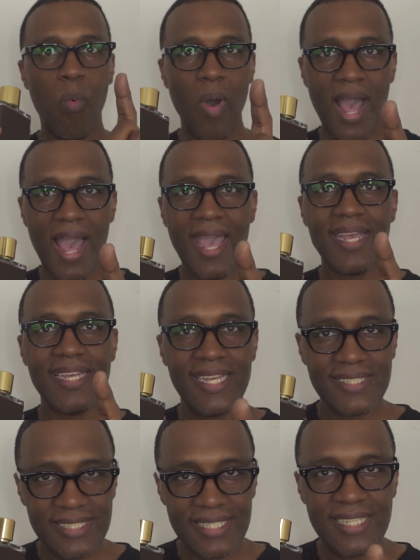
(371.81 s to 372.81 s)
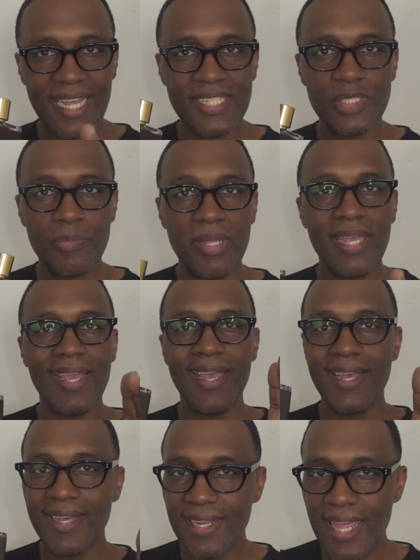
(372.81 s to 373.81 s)
Why CH Men?
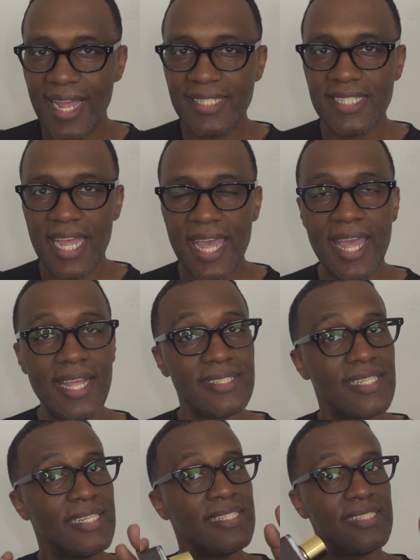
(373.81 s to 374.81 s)
Glad you asked.